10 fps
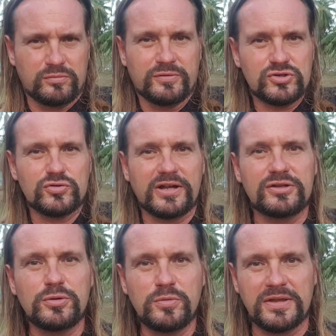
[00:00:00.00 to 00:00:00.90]
what should I
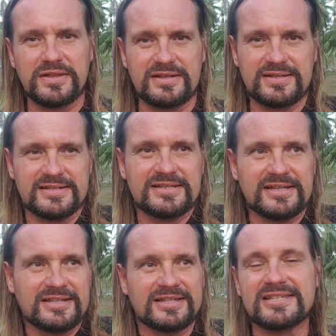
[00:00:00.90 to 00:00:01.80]
do with it?
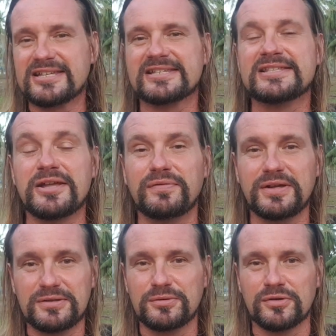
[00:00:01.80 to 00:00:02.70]
This has
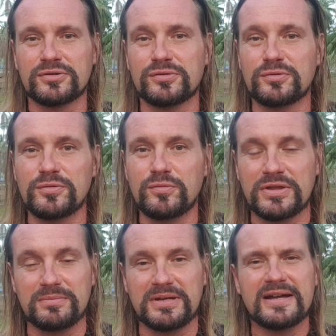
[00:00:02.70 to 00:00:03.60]
nothing to do
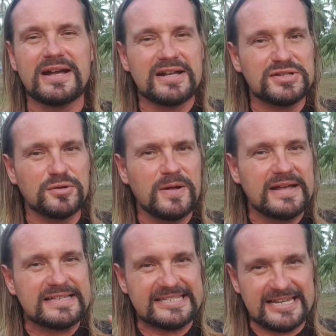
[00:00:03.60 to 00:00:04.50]
with me. So
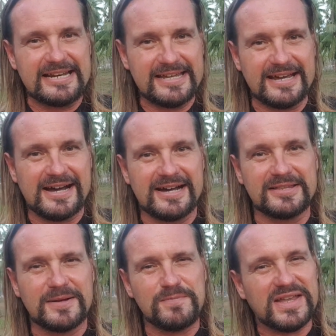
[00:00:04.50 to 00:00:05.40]
selling art
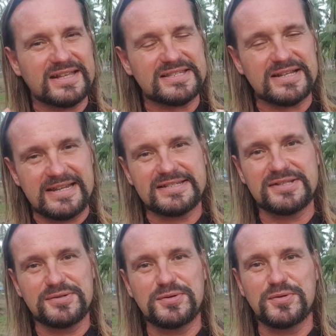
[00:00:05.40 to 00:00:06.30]
has less
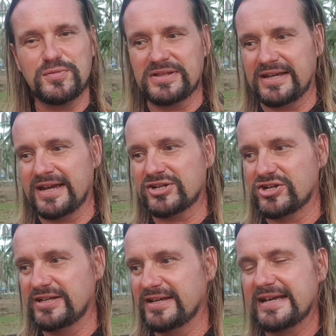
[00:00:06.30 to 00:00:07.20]
to do with
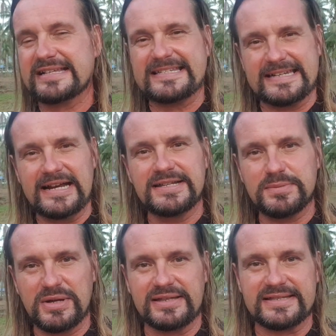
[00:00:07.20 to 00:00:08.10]
actually
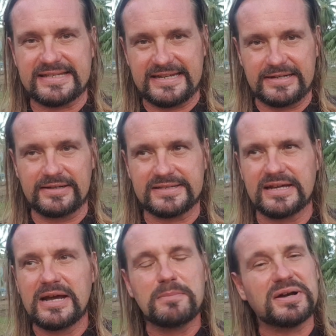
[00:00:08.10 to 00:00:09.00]
salesman skills,
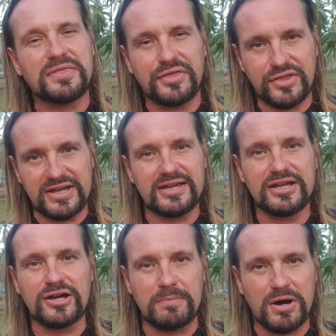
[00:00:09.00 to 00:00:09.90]
but
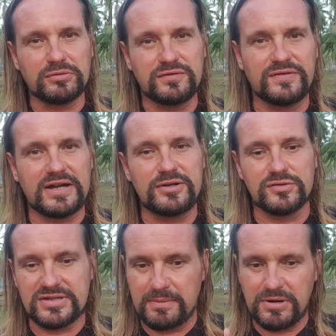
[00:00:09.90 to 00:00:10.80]
thinking about
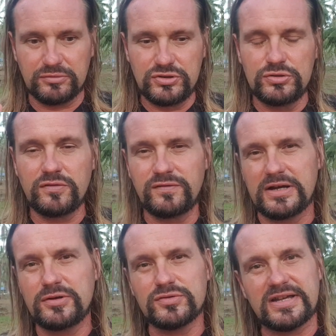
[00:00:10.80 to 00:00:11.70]
values, about your
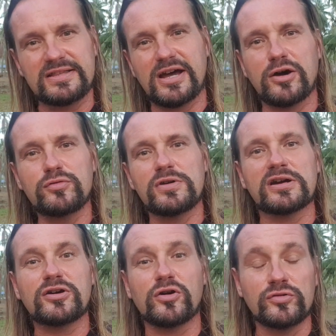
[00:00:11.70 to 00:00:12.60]
values, and how you
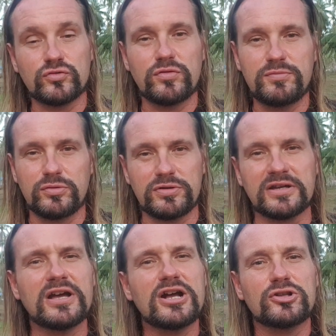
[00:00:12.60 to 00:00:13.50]
are
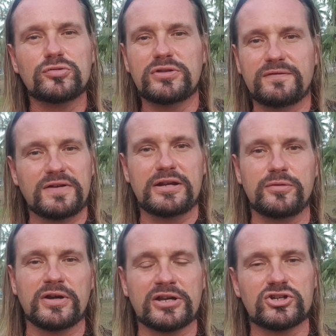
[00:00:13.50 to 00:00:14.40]
contributing to the
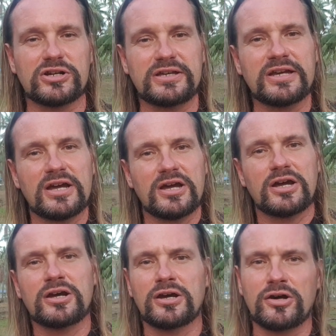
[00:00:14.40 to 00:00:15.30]
value actually
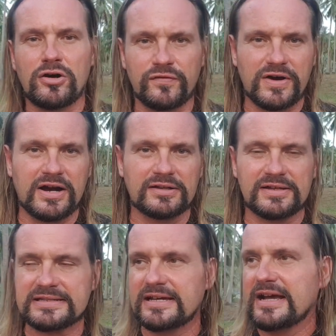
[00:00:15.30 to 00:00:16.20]
of
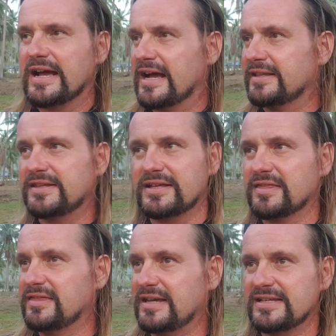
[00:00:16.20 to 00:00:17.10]
others. And
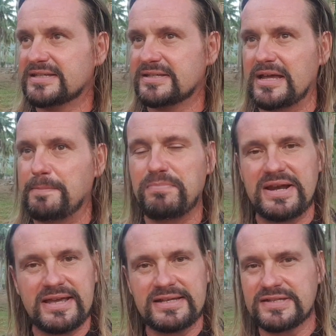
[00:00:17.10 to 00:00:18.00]
there's a
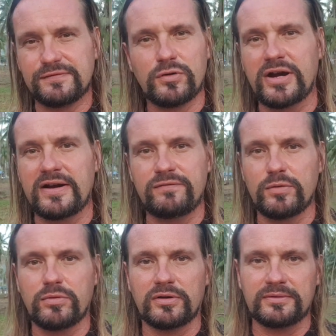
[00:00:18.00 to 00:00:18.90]
place for
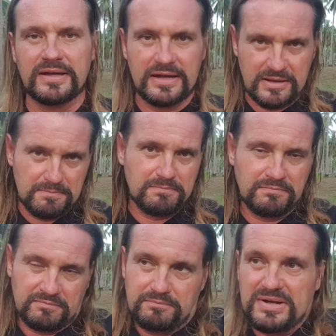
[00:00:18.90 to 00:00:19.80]
everyone.
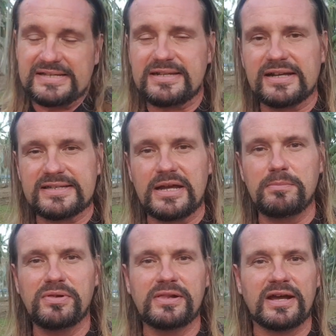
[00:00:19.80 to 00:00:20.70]
Best
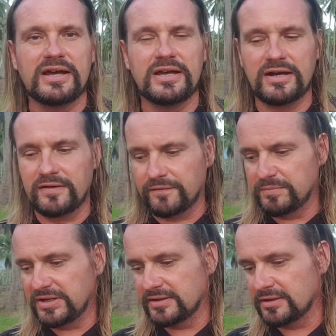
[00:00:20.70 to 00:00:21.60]
example, I have
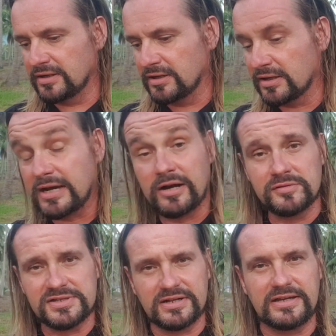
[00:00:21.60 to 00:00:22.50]
been
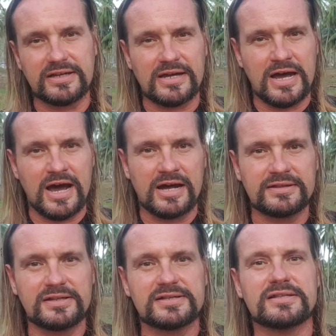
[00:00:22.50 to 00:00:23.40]
counseling an
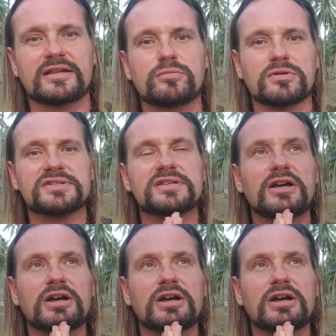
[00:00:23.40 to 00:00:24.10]
artist that was